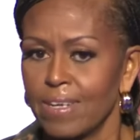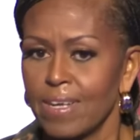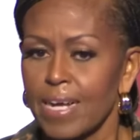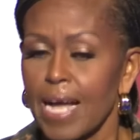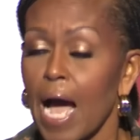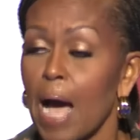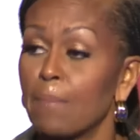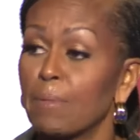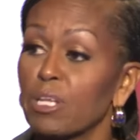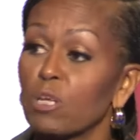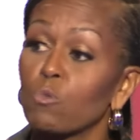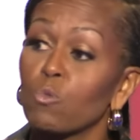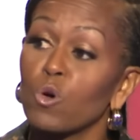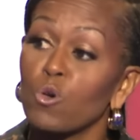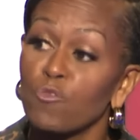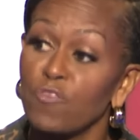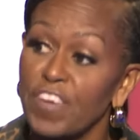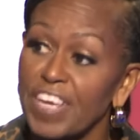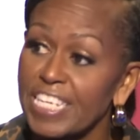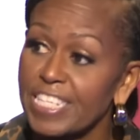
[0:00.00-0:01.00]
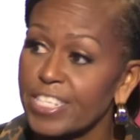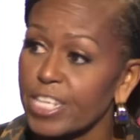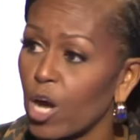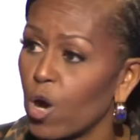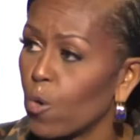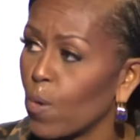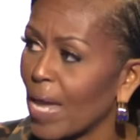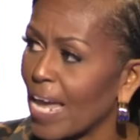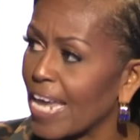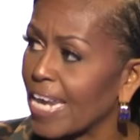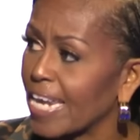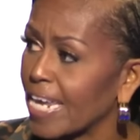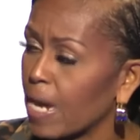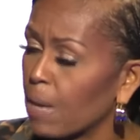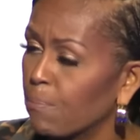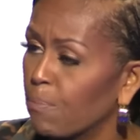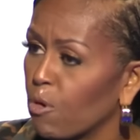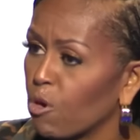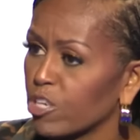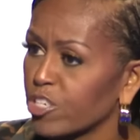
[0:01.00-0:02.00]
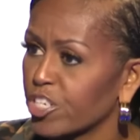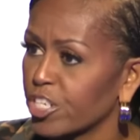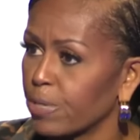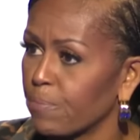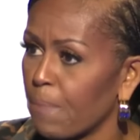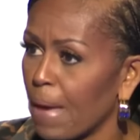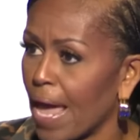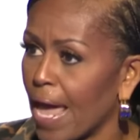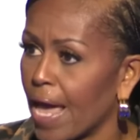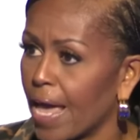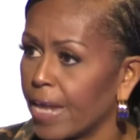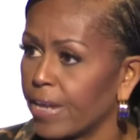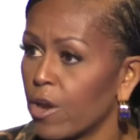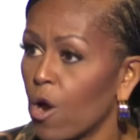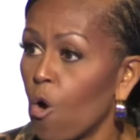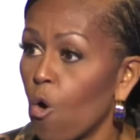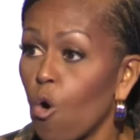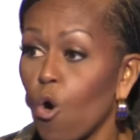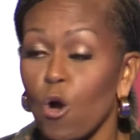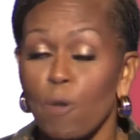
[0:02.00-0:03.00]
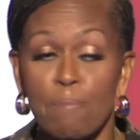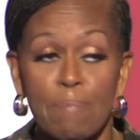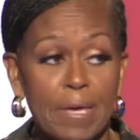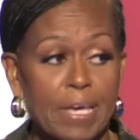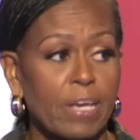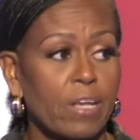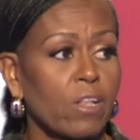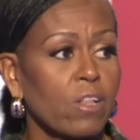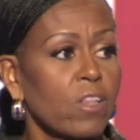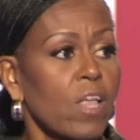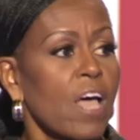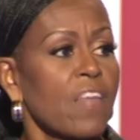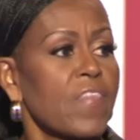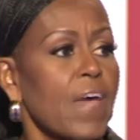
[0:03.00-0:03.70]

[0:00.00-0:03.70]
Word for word: Kamala will veto any abortion ban or bill